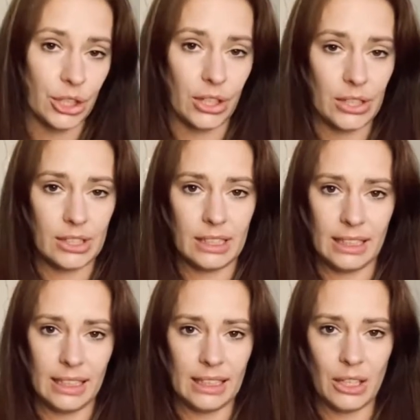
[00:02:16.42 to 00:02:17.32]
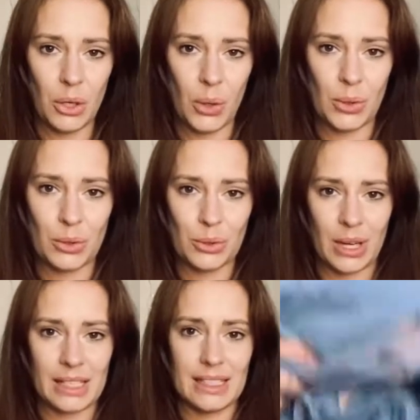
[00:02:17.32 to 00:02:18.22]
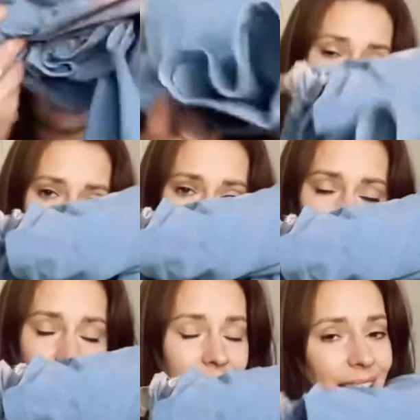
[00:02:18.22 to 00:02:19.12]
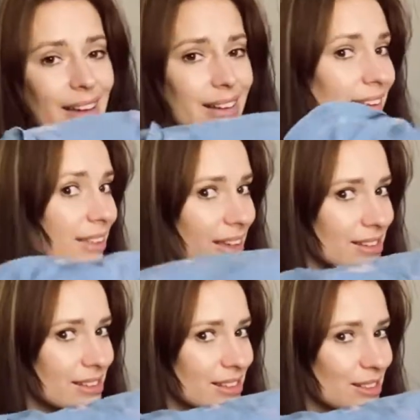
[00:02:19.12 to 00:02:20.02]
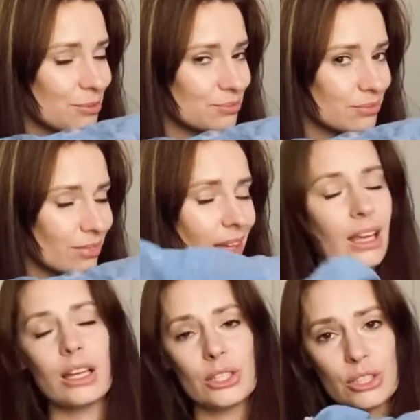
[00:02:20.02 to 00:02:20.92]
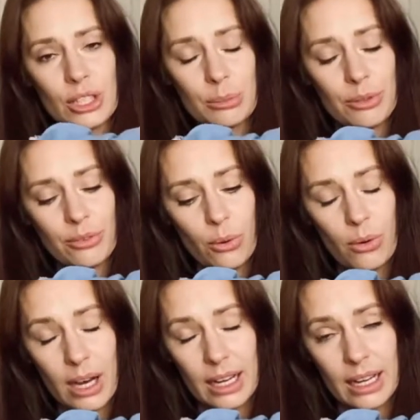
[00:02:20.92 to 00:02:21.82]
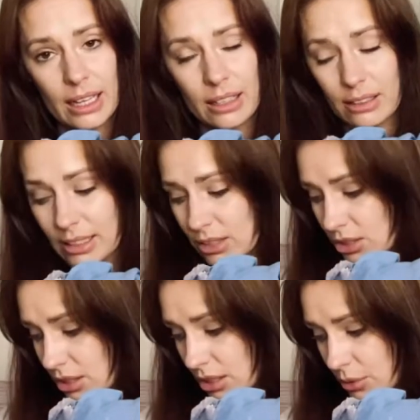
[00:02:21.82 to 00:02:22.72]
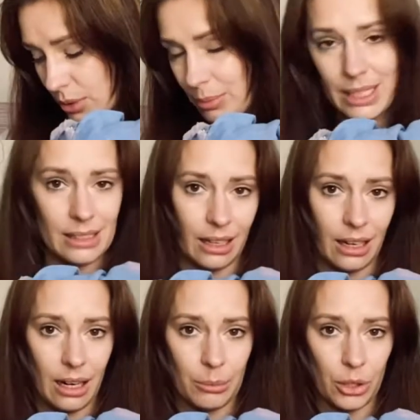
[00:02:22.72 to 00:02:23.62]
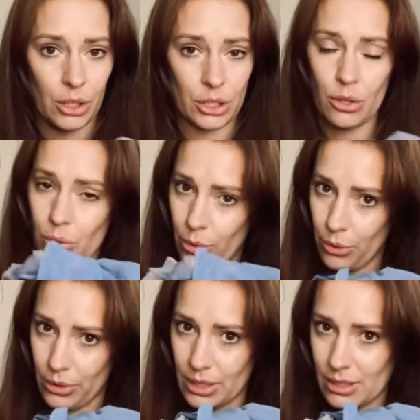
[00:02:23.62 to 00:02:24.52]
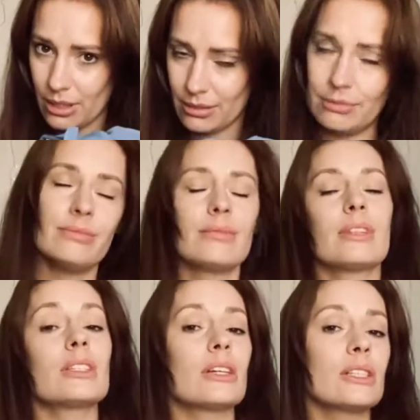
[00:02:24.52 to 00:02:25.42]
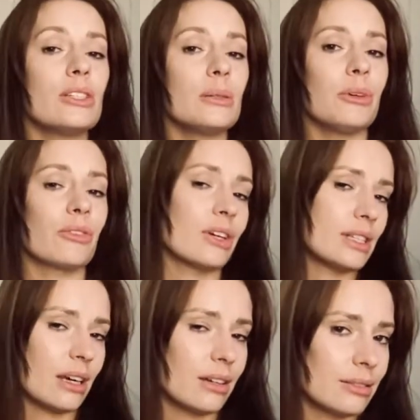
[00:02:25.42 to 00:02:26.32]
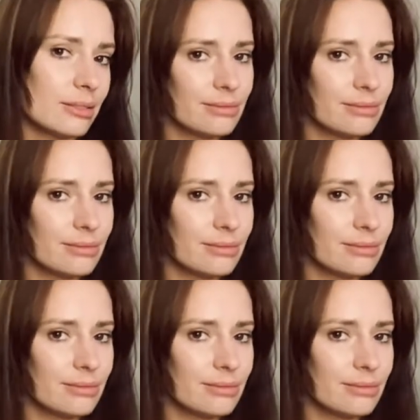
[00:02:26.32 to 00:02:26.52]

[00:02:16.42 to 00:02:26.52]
you're going to need an old crusty shirt like this. So before I get started with mixing it, I'm going to throw this on. So excuse me for a second.